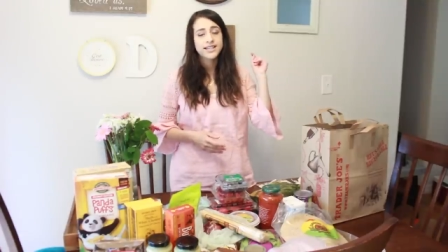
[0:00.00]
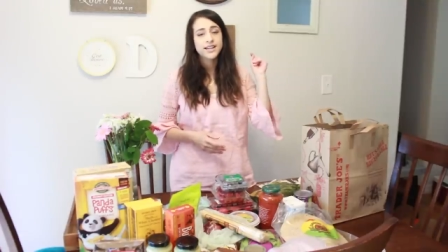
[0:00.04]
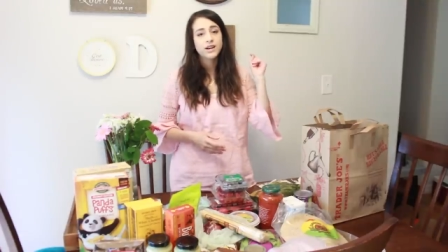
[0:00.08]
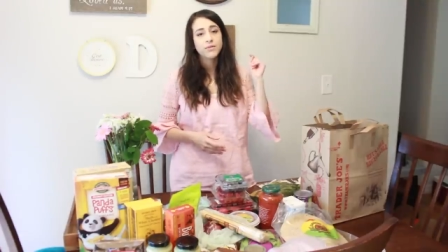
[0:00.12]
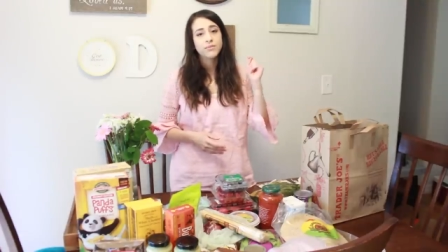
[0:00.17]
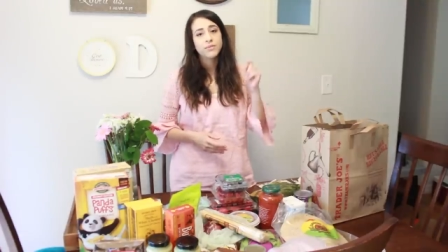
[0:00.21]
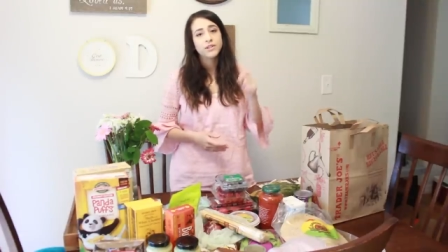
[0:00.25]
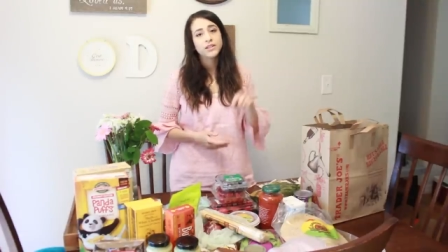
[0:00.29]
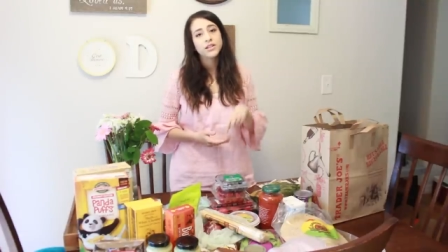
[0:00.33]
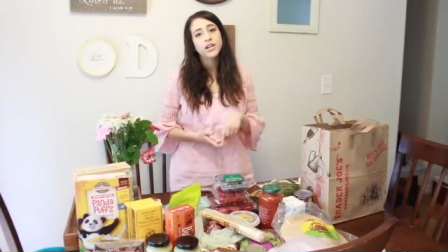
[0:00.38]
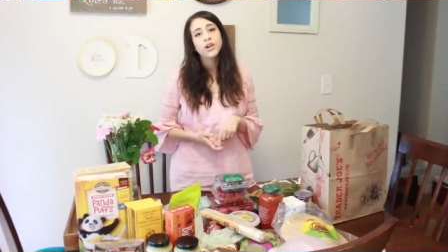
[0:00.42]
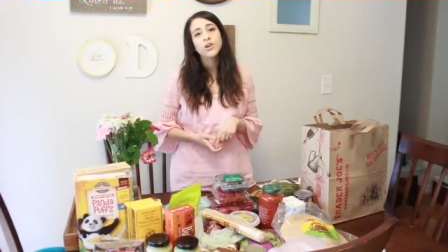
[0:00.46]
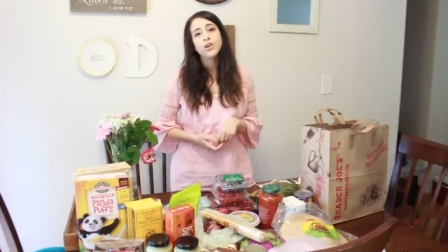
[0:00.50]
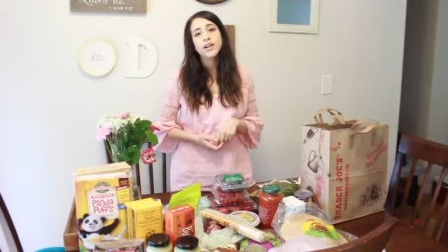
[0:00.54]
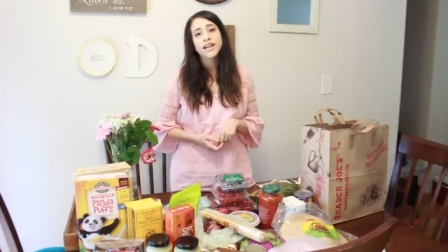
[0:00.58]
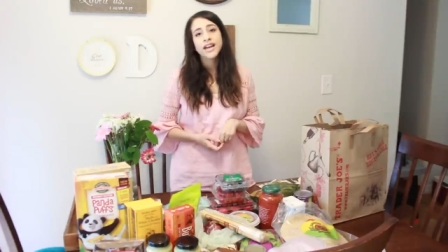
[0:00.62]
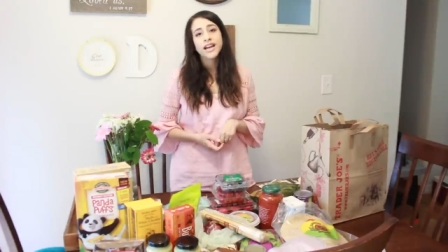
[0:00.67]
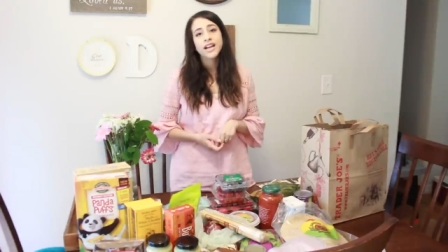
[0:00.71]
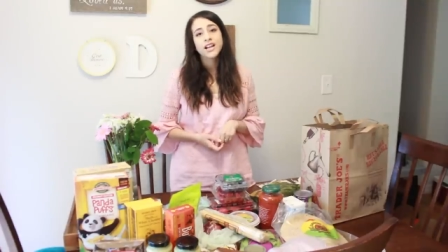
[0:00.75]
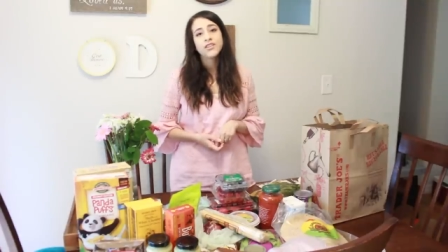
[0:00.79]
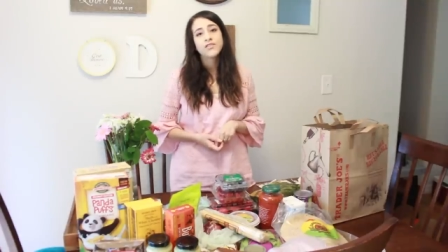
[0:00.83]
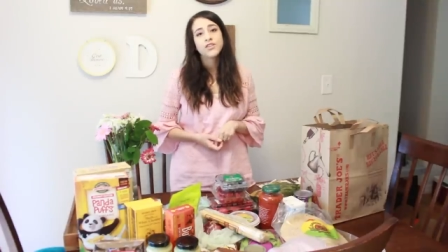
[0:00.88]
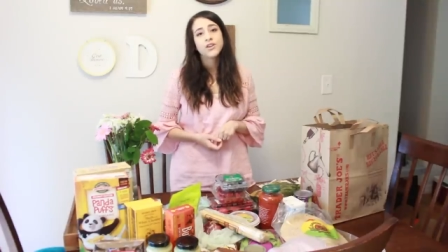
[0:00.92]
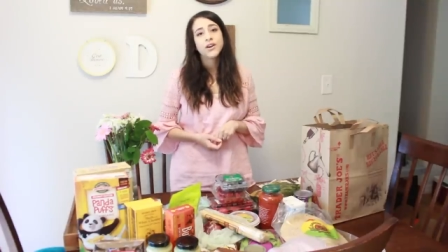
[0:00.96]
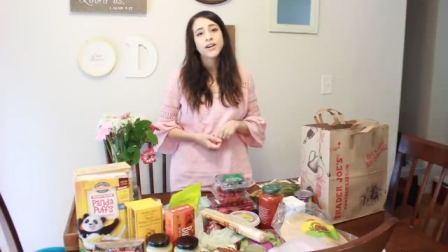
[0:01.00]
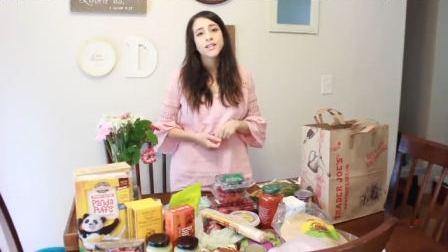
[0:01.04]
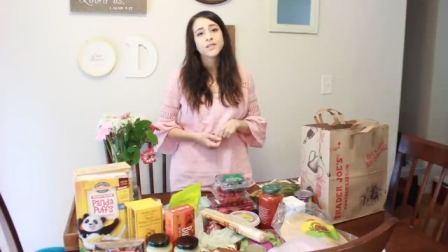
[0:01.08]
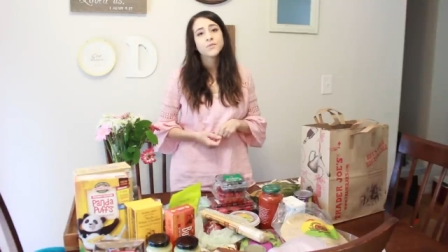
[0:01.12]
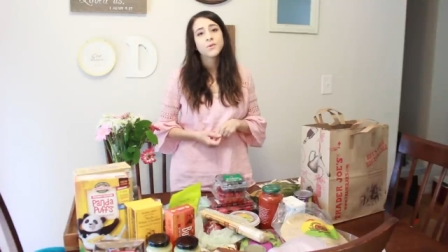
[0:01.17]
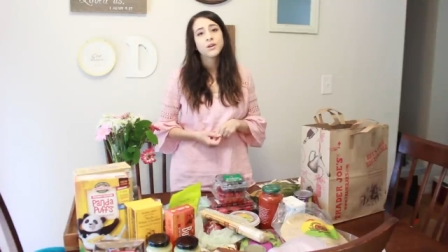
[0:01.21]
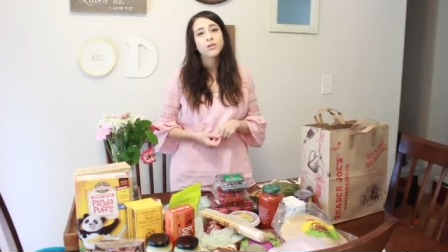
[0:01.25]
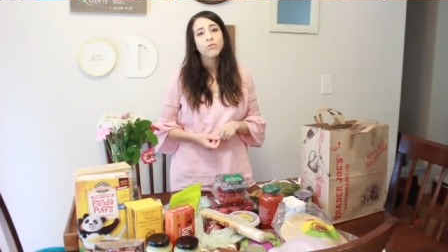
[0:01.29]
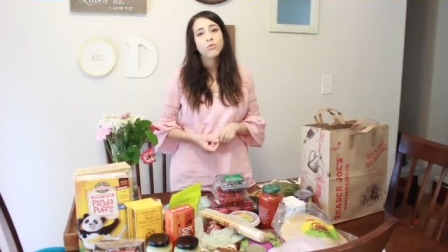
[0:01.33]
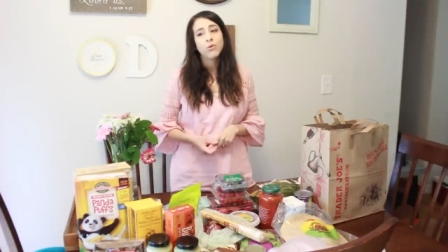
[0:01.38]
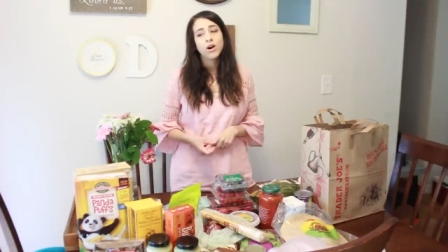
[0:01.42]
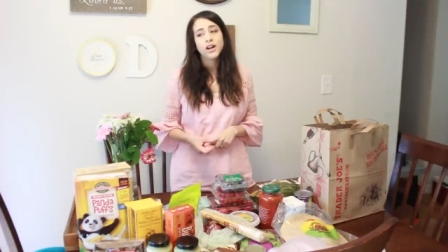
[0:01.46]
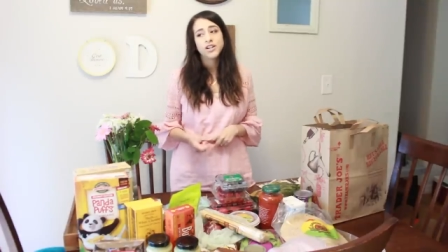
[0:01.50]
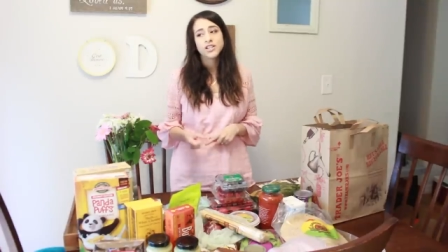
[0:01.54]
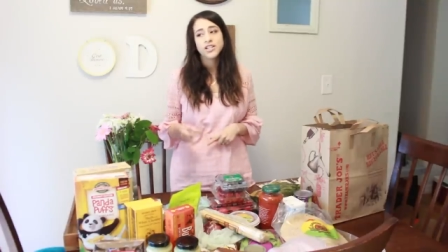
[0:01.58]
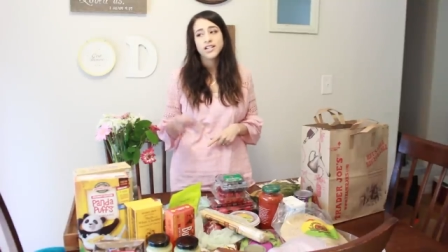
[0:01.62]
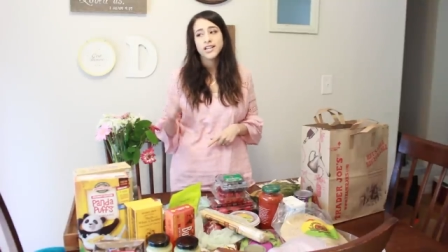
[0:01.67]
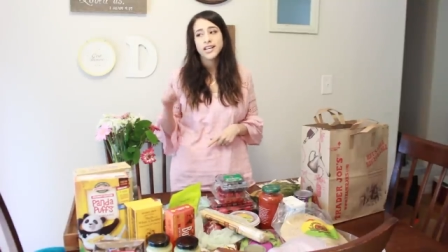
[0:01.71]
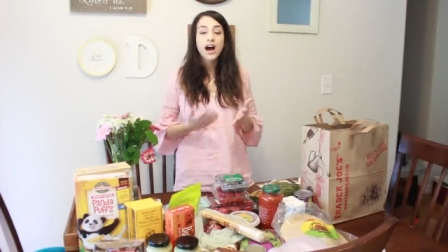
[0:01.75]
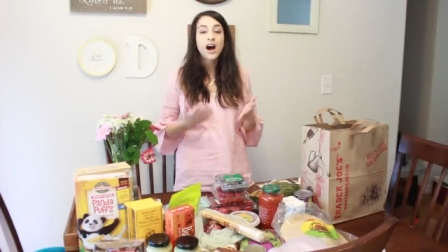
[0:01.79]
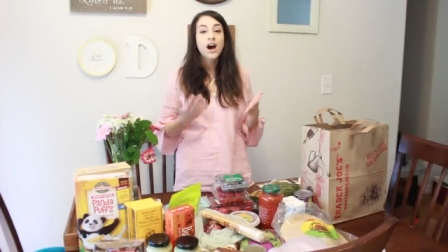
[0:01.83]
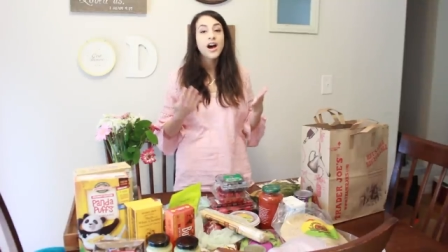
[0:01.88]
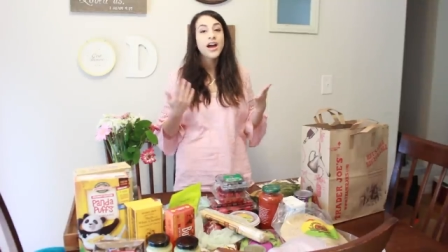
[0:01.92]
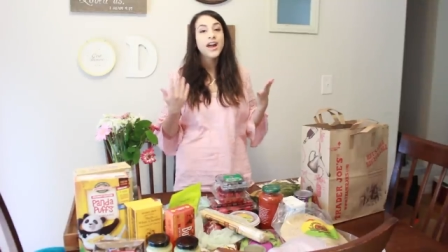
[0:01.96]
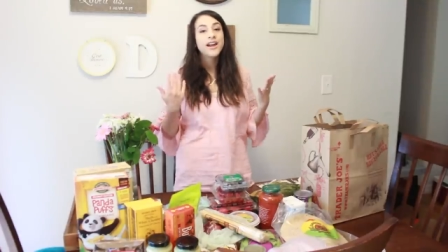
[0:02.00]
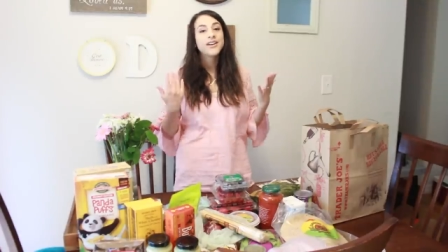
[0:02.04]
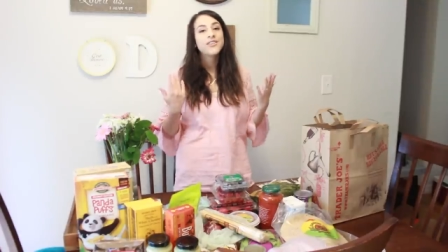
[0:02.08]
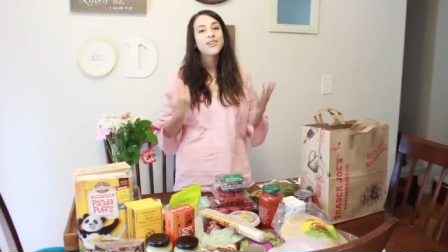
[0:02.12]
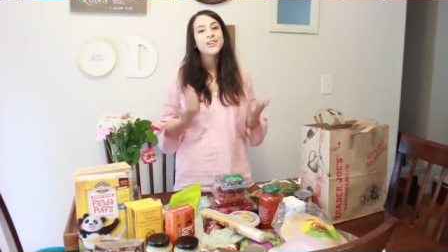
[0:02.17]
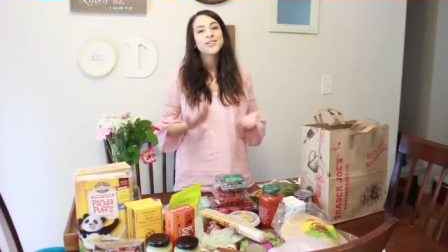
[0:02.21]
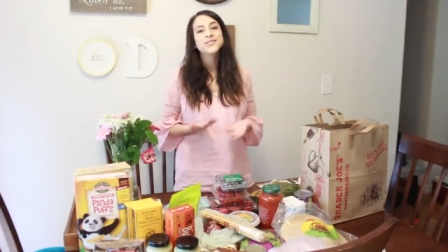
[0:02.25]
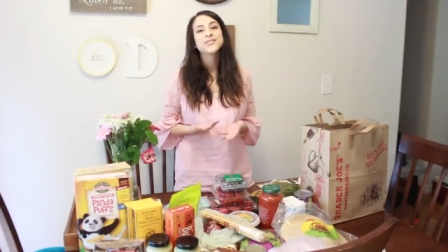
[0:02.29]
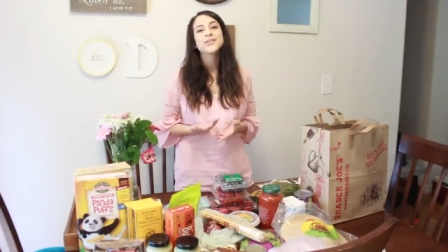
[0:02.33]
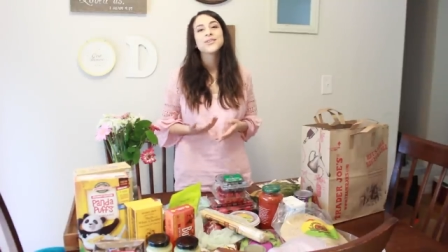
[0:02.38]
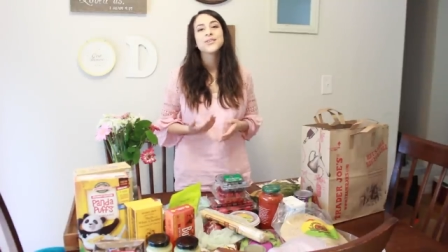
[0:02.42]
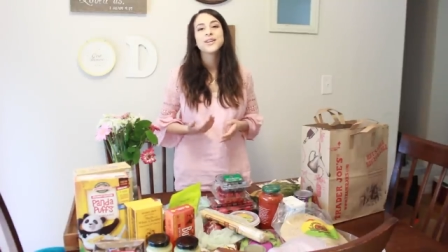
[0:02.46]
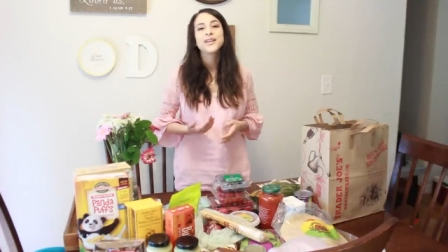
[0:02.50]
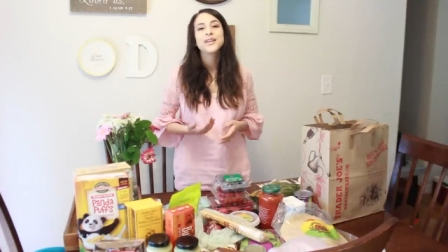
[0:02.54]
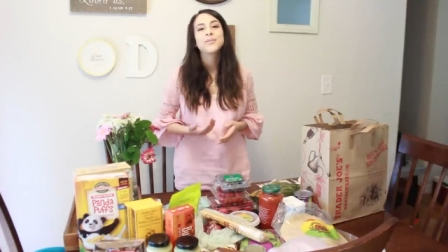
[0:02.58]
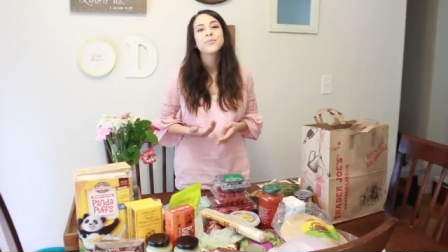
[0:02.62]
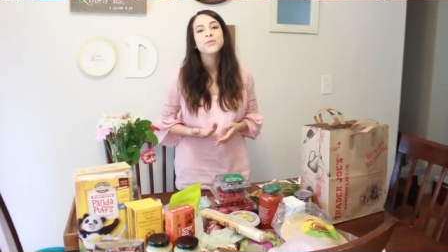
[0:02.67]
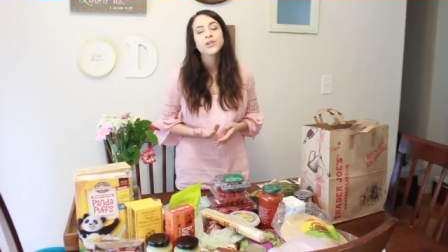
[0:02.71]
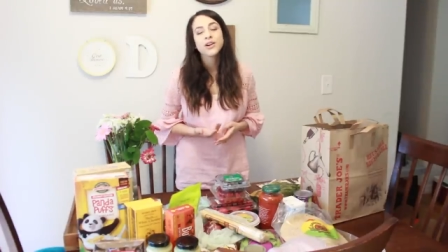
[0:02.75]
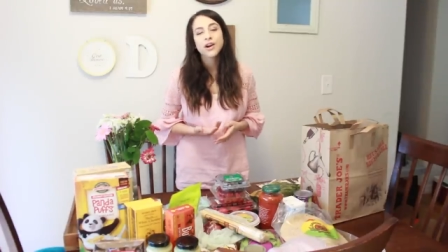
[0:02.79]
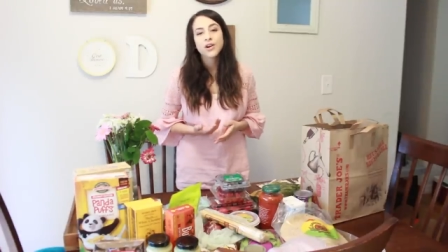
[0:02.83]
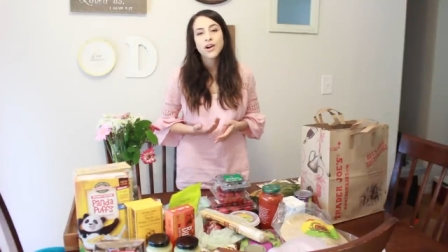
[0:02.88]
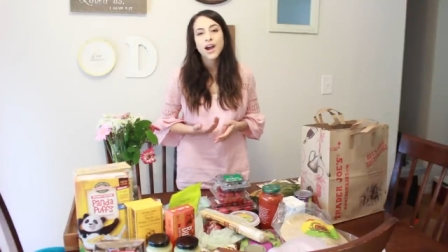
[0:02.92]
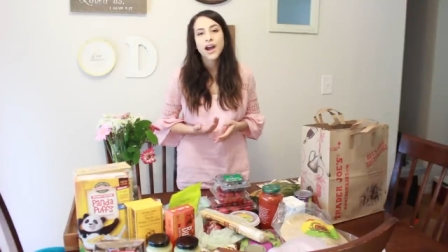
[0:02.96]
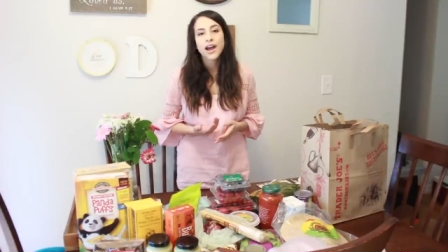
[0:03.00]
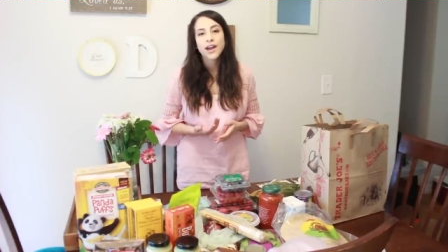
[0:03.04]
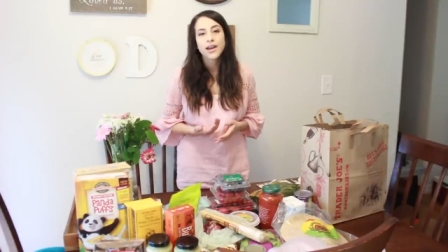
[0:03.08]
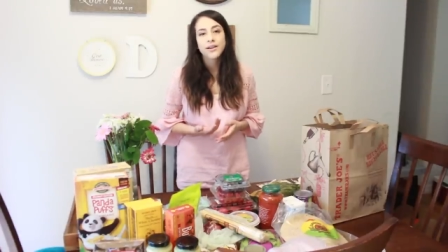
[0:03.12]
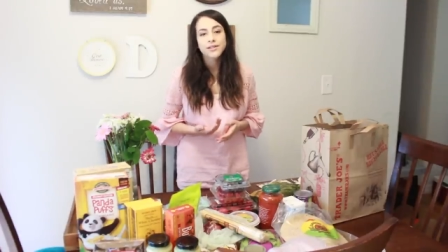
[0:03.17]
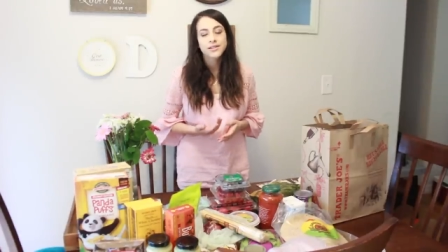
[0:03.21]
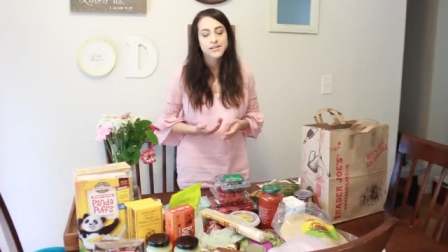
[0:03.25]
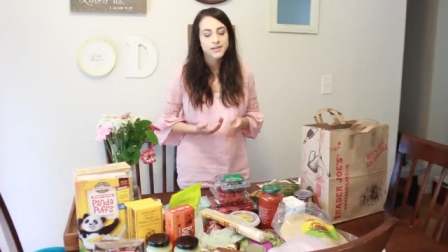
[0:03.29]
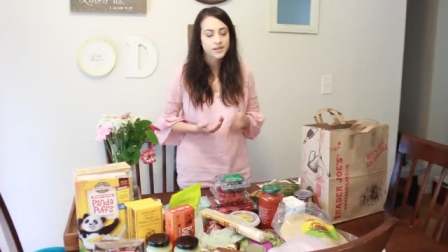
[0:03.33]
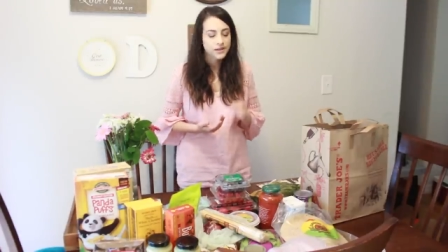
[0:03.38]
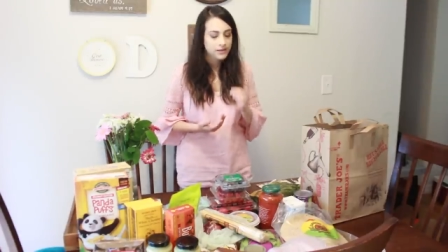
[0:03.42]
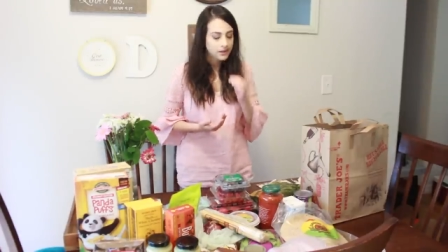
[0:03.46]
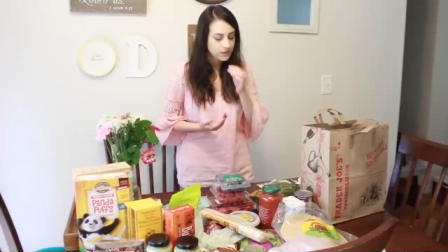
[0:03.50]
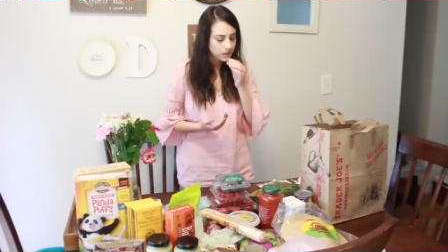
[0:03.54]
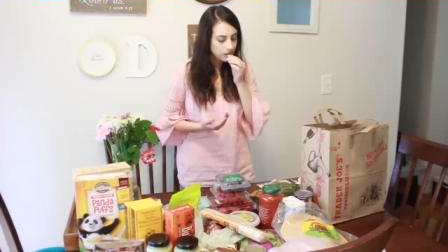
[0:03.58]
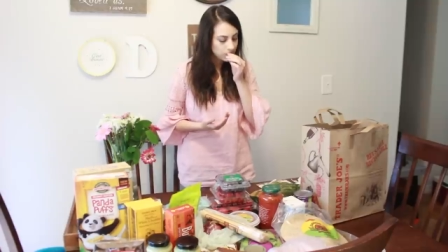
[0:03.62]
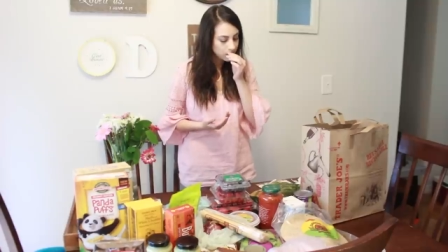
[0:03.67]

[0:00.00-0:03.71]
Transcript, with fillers: down below again if you guys want to watch it. And also keep your eyes,